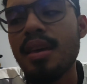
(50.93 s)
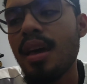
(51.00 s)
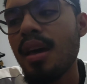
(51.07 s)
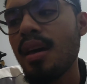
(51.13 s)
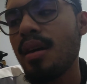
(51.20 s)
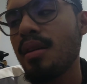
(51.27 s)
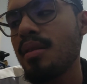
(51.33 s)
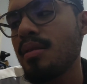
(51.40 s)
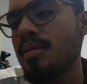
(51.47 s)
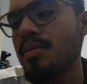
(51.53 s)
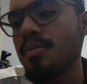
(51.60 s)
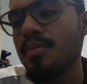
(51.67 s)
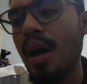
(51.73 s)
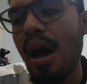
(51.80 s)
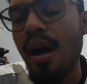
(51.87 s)

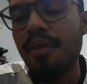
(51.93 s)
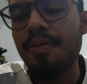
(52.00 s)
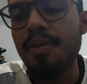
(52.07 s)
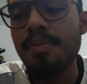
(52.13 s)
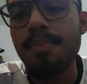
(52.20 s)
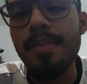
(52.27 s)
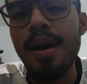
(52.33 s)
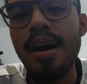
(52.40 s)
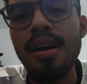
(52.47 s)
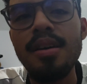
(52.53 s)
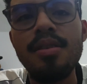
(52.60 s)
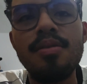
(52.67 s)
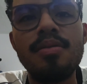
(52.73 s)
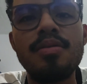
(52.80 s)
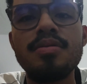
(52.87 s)
can have in
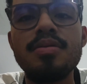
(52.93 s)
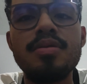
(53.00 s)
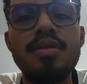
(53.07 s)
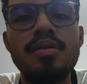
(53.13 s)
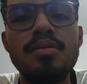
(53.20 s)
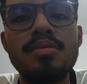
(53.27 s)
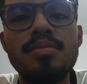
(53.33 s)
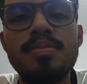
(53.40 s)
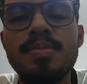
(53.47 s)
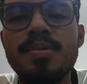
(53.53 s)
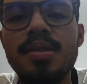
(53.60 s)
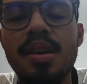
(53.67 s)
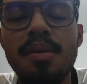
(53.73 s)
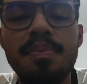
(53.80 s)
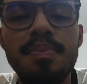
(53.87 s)
mind, or some
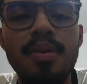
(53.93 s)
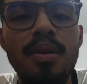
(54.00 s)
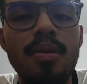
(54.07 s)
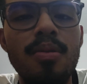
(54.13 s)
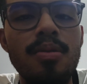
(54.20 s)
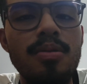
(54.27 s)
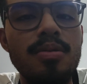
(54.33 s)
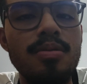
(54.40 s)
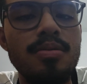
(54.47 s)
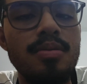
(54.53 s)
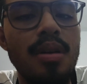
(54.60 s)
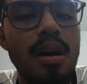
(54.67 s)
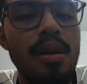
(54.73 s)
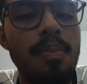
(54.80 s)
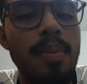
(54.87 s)
tip or
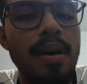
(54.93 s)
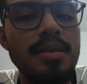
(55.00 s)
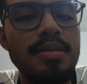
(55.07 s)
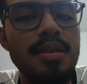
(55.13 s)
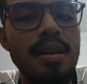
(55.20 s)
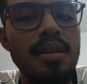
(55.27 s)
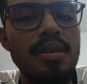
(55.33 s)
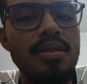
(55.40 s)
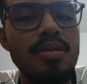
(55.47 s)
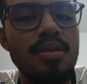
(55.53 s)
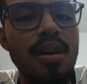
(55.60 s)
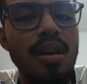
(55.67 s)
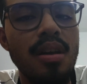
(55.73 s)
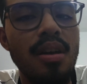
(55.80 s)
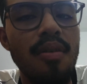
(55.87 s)
advice that you
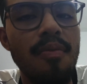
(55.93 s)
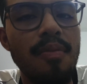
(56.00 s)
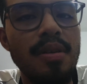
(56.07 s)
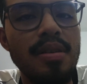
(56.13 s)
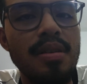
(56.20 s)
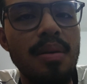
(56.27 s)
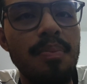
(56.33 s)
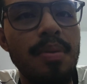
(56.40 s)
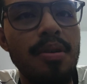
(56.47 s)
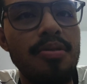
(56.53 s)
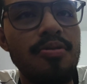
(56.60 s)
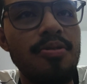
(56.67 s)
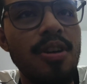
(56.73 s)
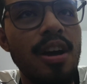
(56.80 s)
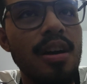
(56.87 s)
can give me
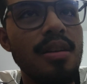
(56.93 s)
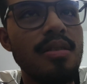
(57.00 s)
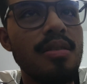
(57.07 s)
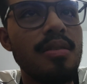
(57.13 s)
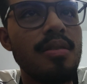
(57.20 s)
about React?